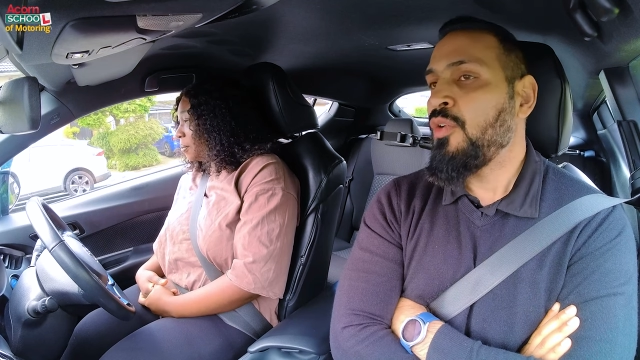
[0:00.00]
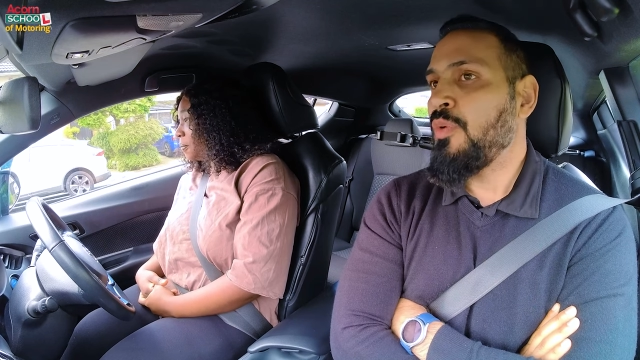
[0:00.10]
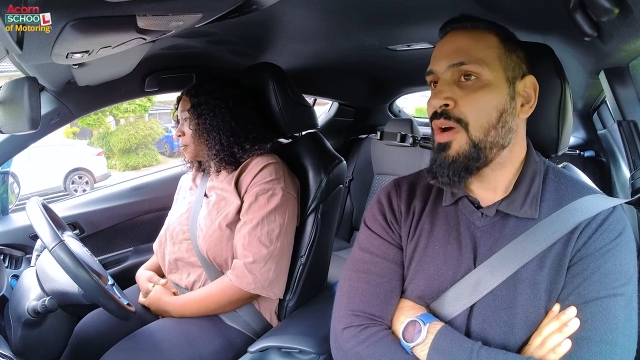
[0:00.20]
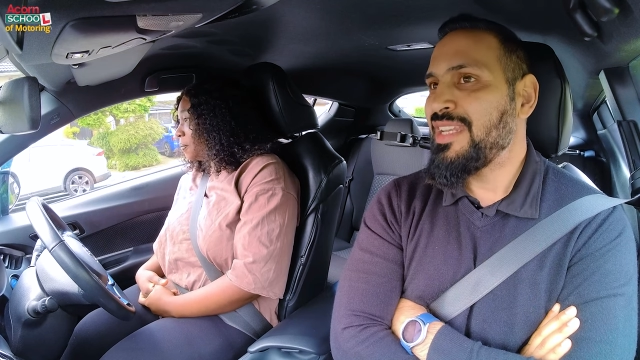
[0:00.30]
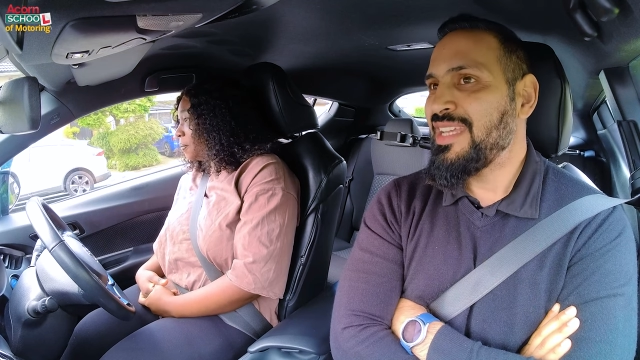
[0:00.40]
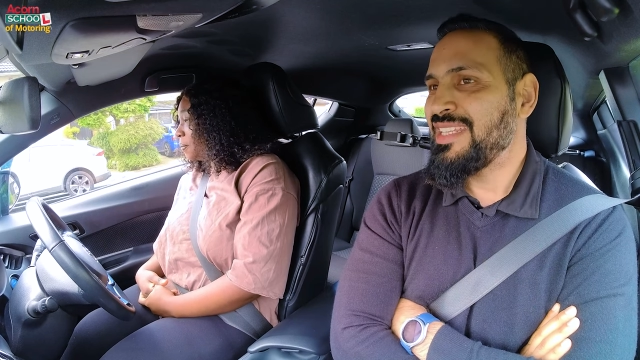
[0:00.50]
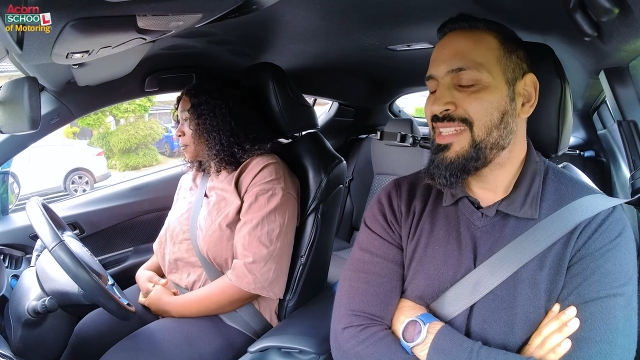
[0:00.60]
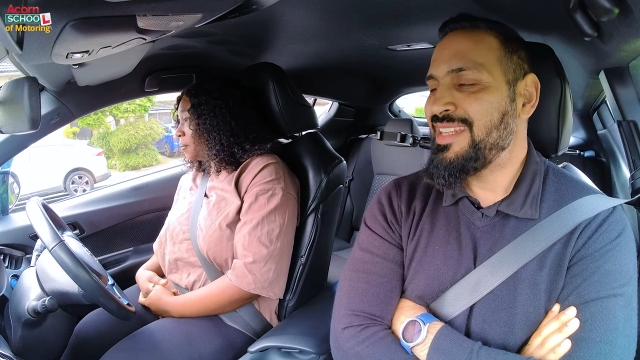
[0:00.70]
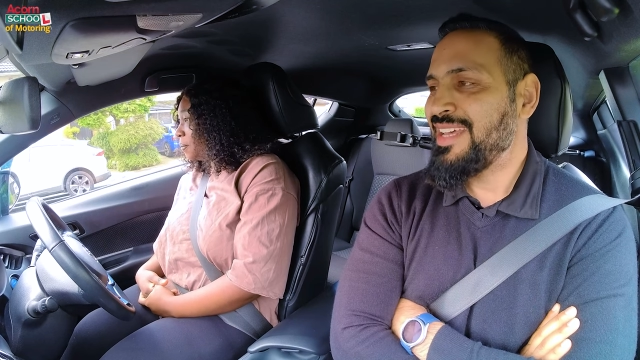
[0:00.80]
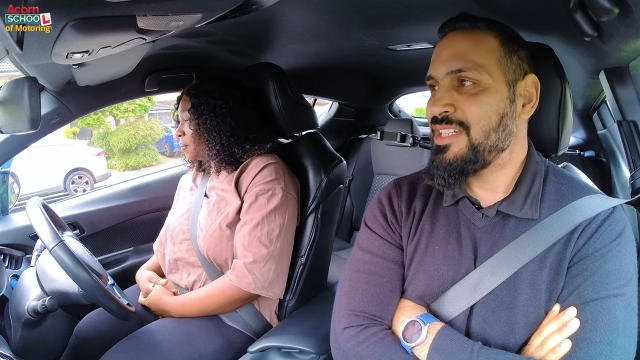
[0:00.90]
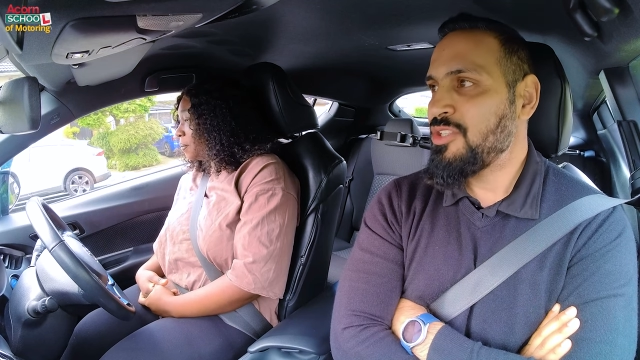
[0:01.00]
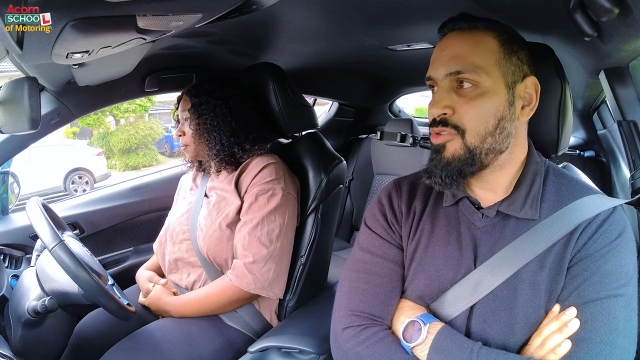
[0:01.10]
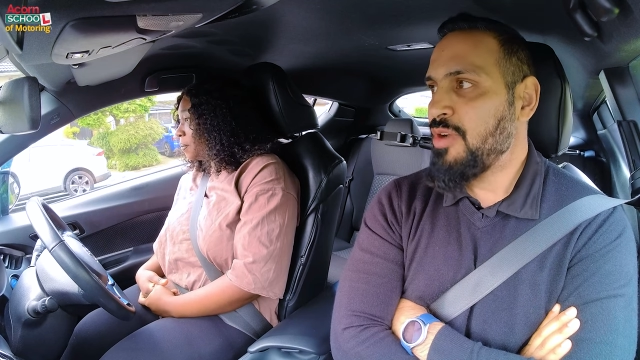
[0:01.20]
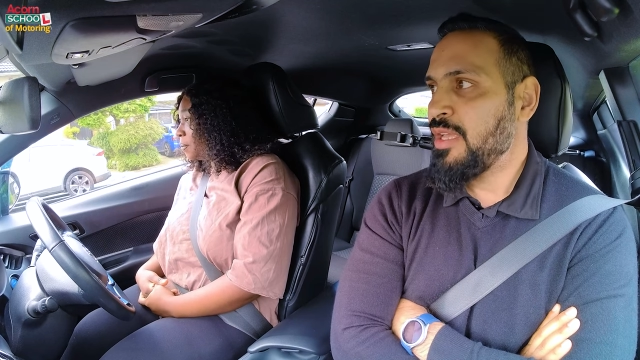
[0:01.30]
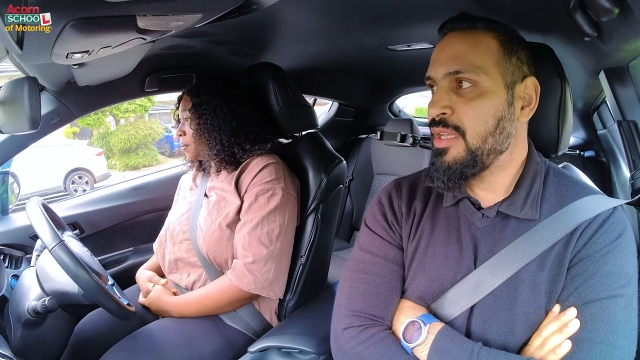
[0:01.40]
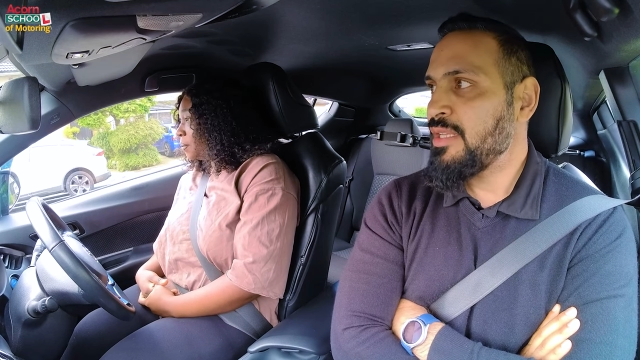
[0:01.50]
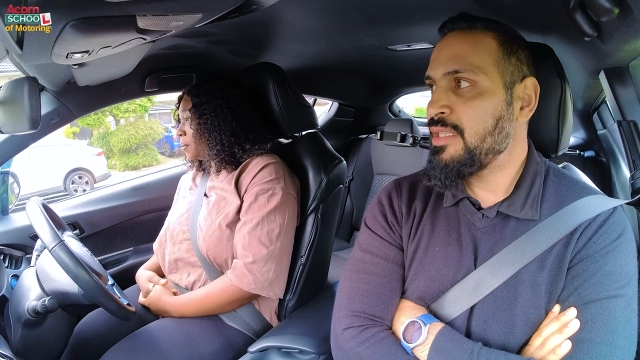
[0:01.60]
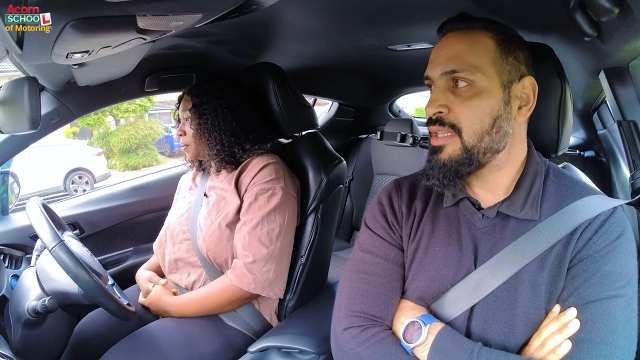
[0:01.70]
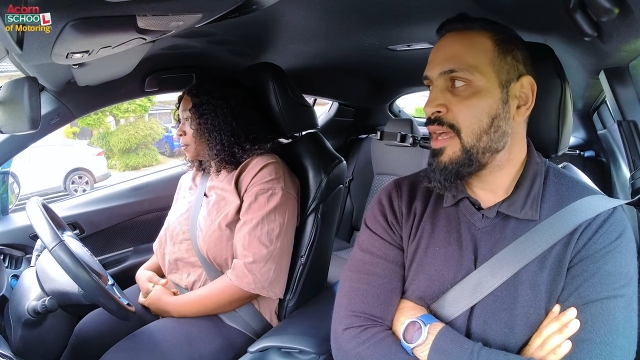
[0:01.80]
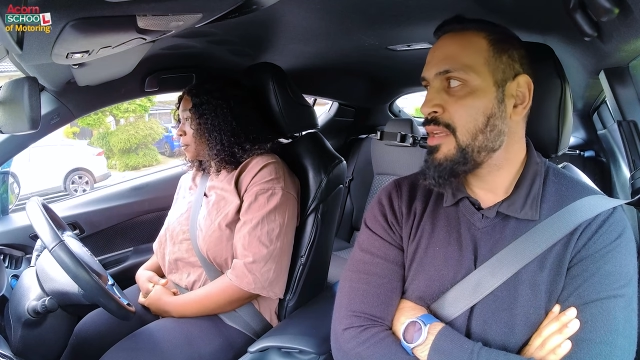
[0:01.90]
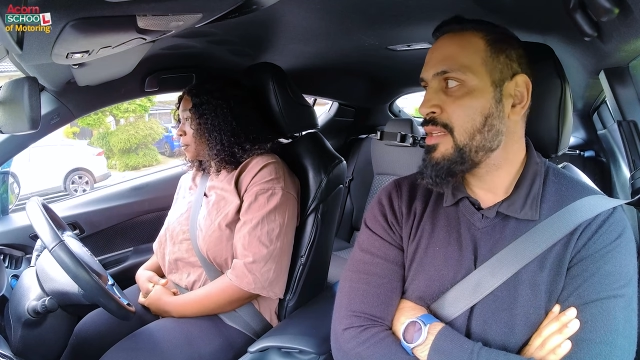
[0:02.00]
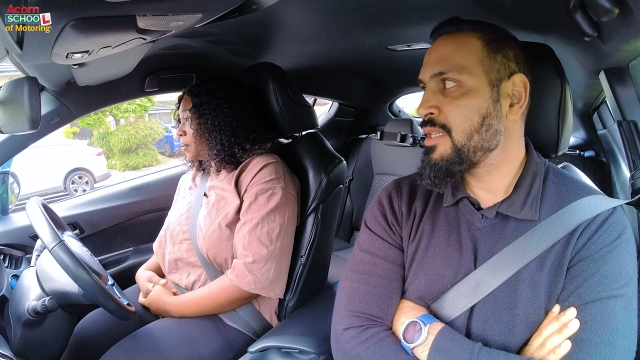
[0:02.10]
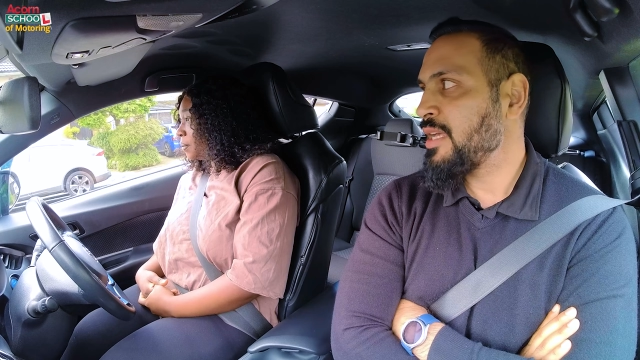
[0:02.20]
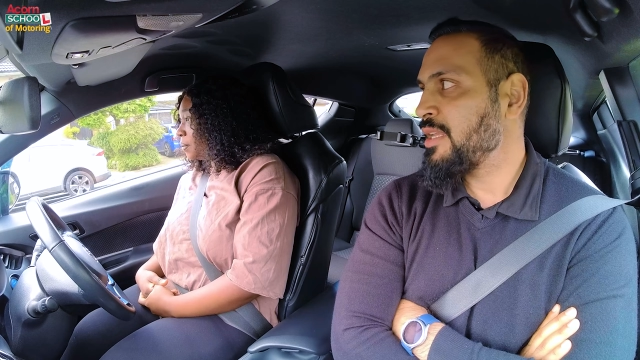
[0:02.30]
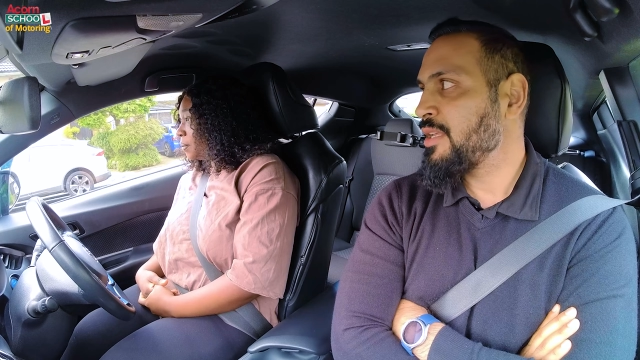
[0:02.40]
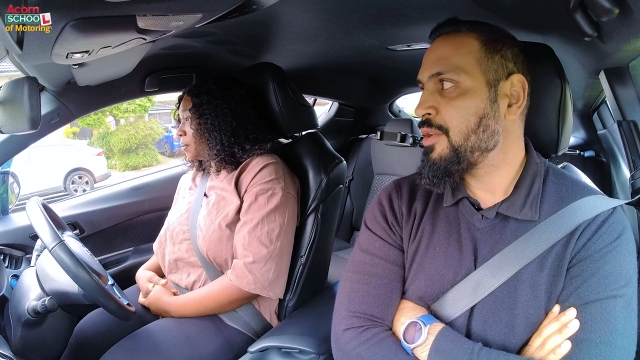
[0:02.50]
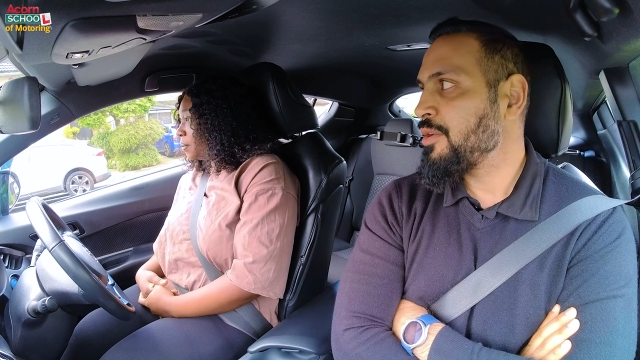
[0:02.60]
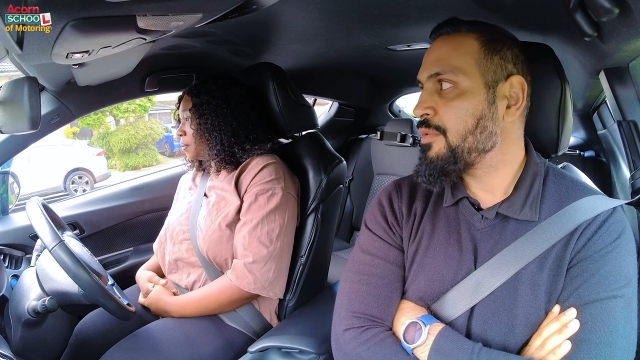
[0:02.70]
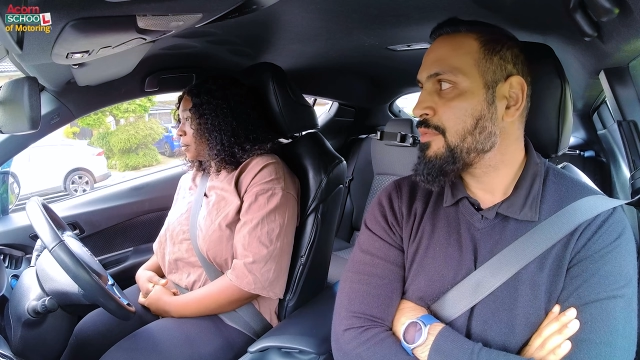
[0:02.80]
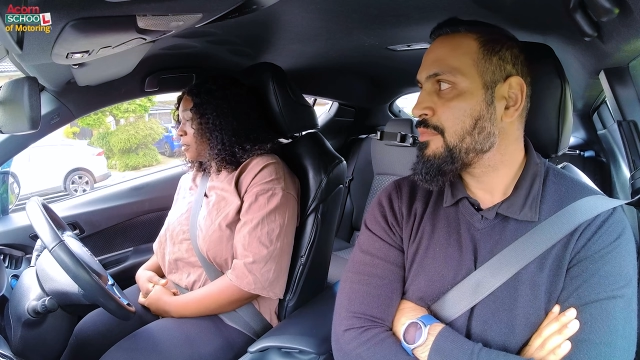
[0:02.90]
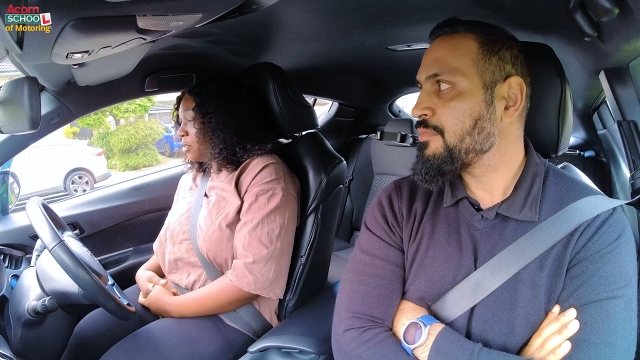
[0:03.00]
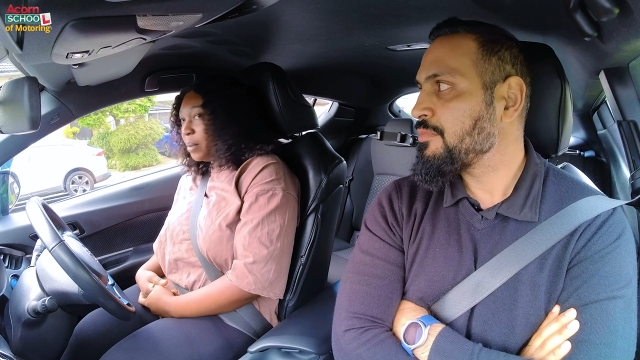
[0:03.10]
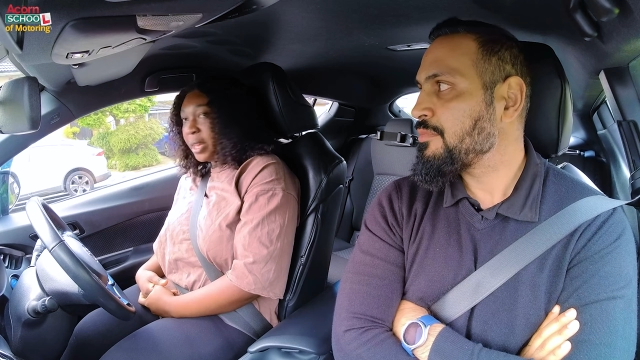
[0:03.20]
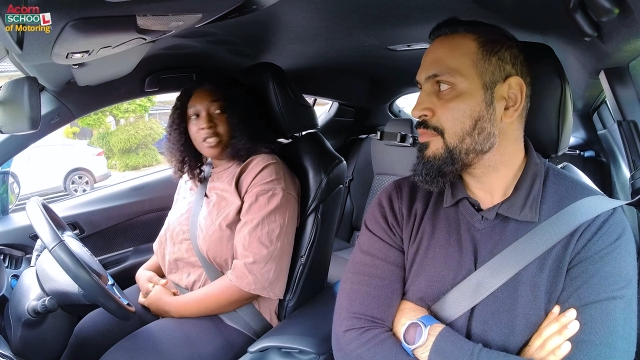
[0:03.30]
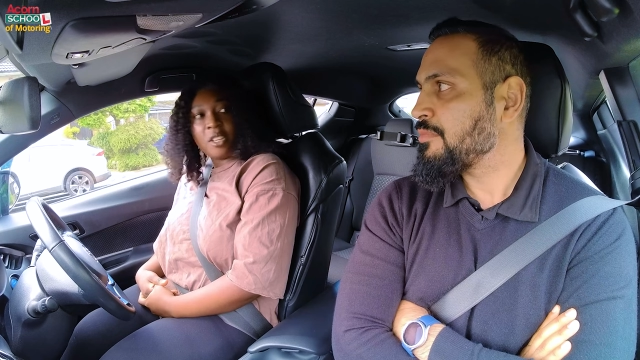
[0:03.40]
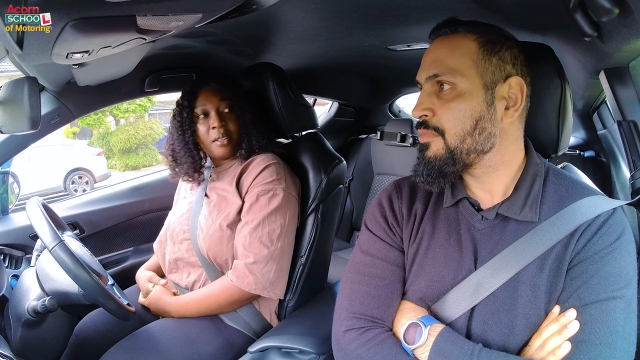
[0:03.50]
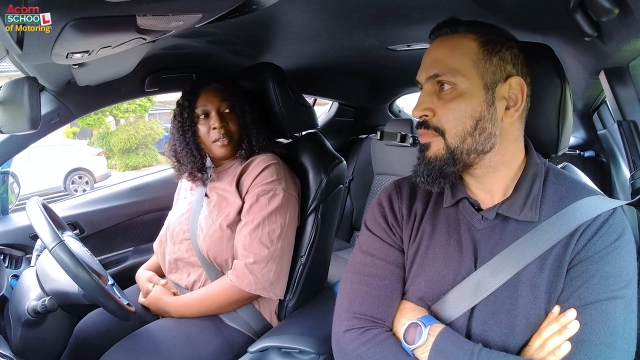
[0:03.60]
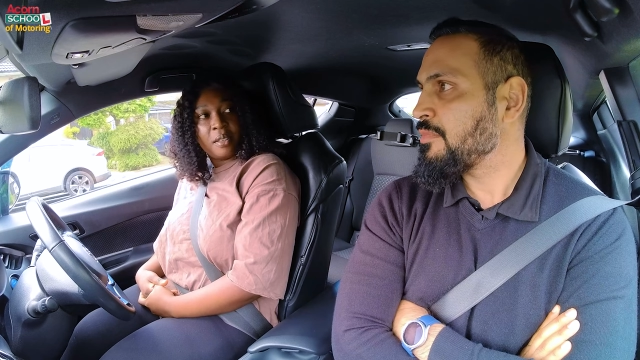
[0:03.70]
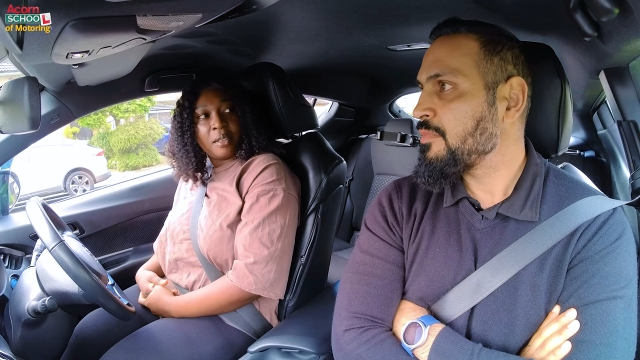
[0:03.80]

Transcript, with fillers: What is that triangle sign telling you? Information.